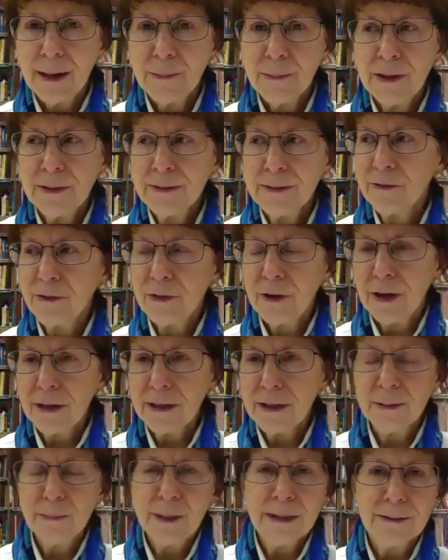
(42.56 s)
I'm always
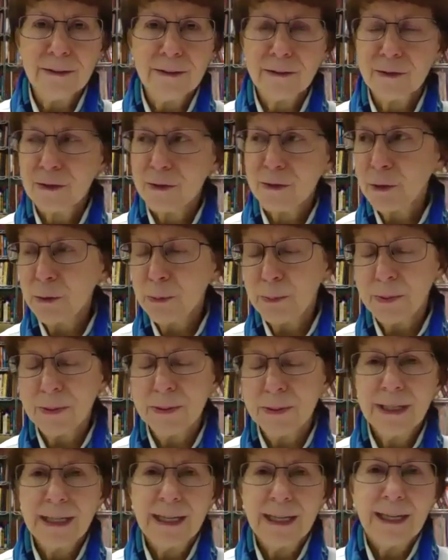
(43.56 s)
talking about the soup
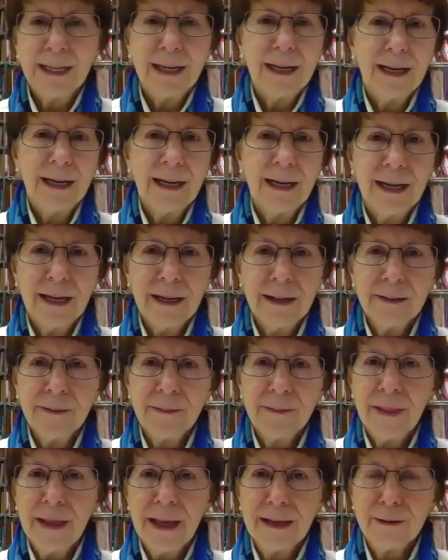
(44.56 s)

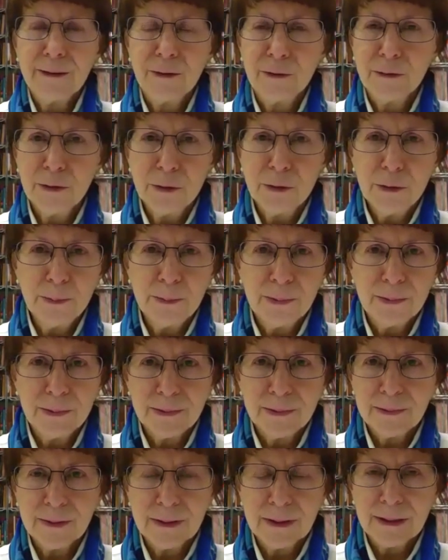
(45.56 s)
and that group
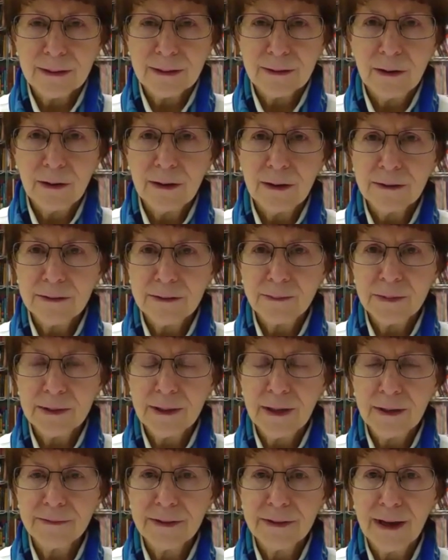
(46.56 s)
that calls
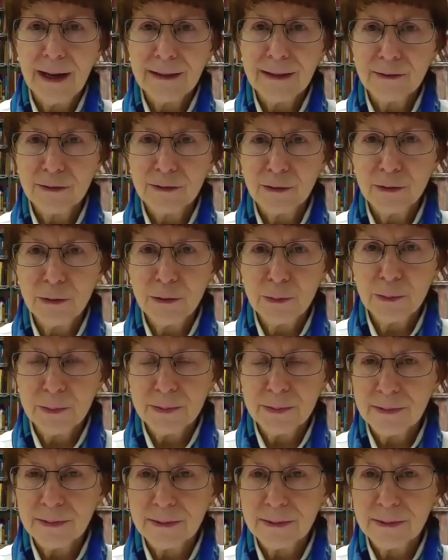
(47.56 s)
themselves Hot Soup